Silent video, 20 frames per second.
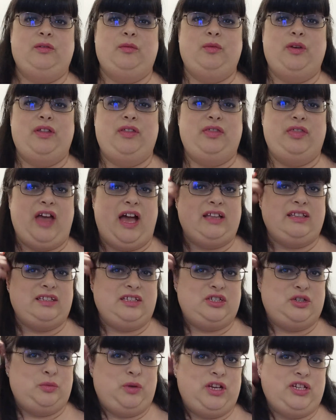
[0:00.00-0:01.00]
with that
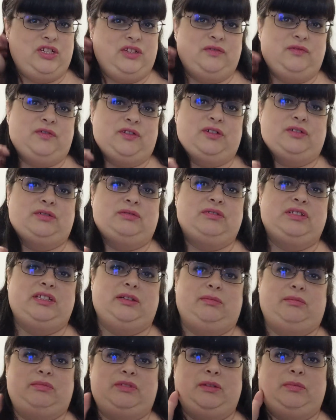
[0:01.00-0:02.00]
situation for
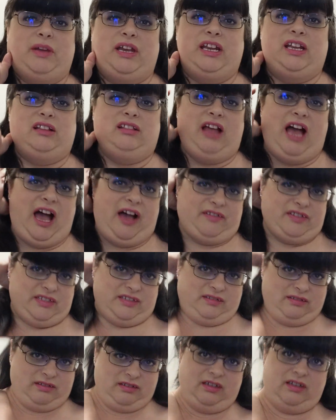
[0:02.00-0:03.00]
some comedic
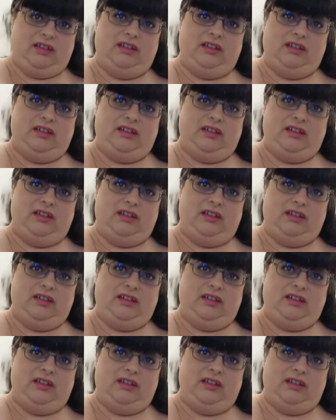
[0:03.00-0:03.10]
laughs.